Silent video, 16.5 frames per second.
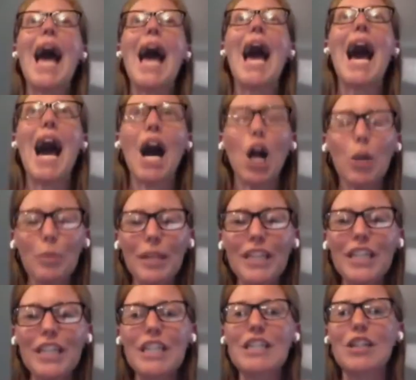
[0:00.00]

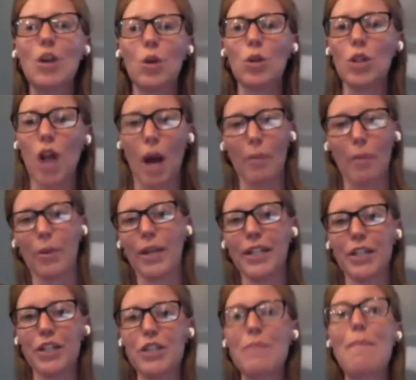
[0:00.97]
helping these local
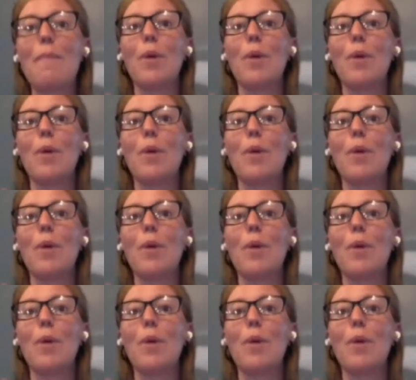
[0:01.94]
operators